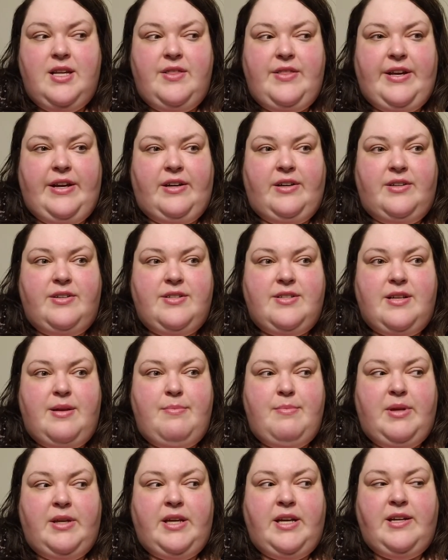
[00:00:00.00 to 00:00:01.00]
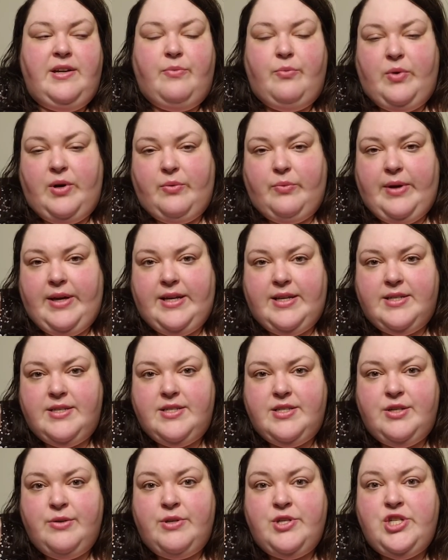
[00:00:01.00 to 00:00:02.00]
There's a million and one
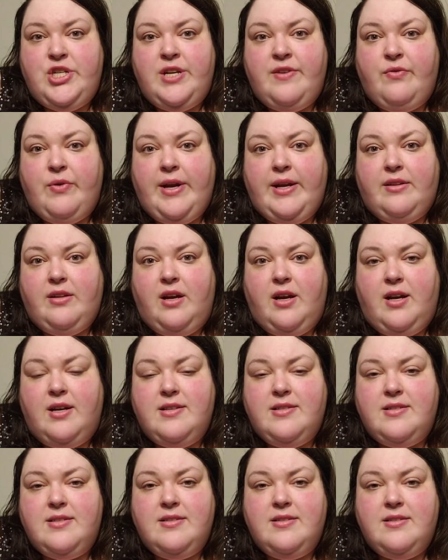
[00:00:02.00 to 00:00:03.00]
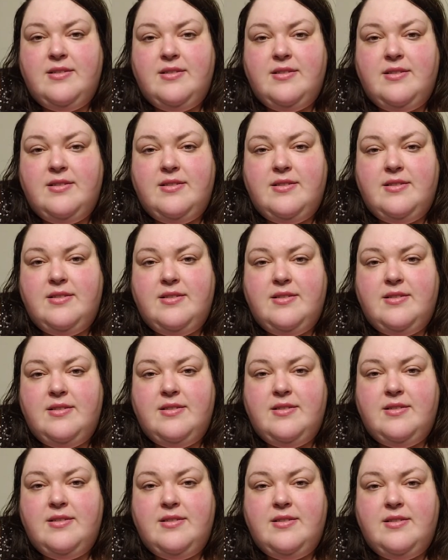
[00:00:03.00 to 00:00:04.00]
ways to achieve weight loss. And
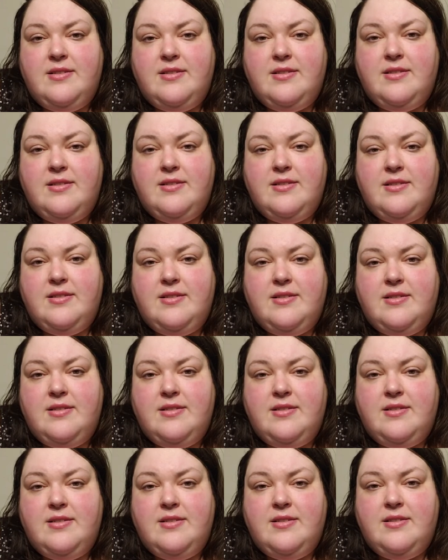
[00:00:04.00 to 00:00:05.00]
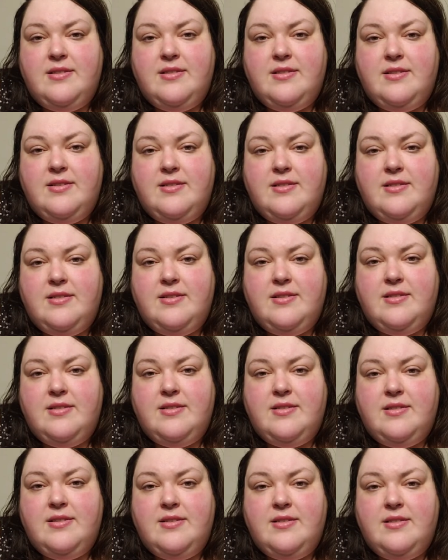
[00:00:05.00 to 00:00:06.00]
maybe you
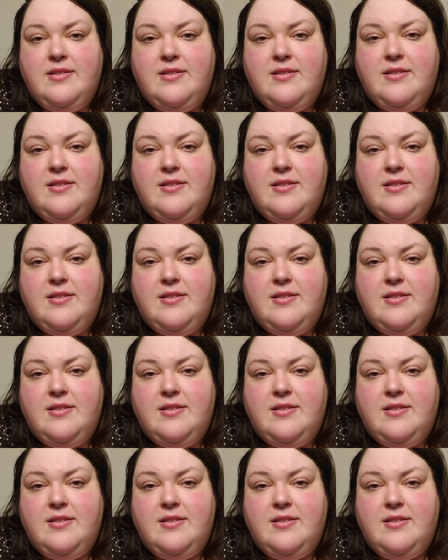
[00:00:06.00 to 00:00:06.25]
should